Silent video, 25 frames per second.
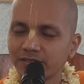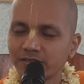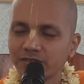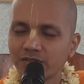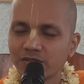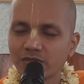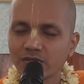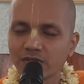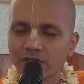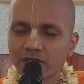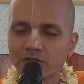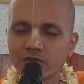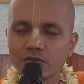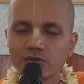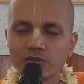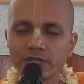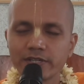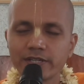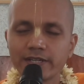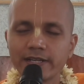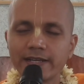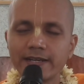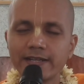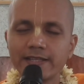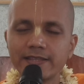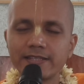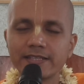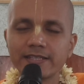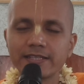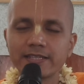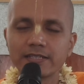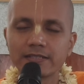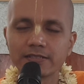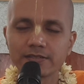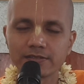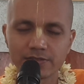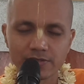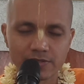So I don't need anything
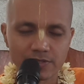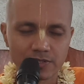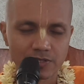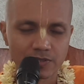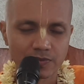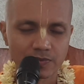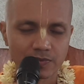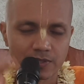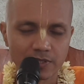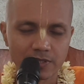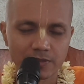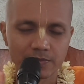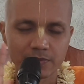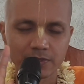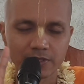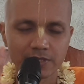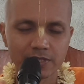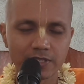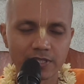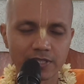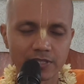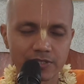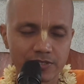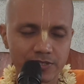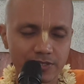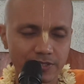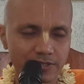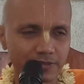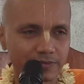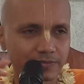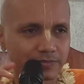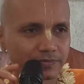else. Varam nayache.